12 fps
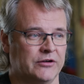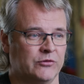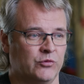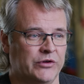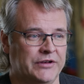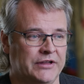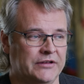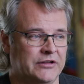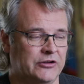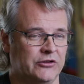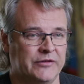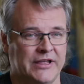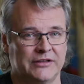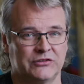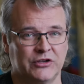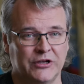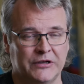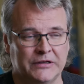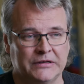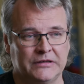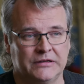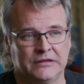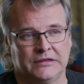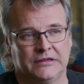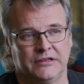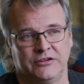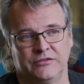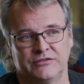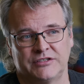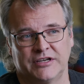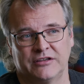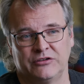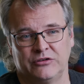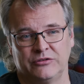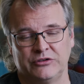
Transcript: or one day in here and hands-on. Secondary,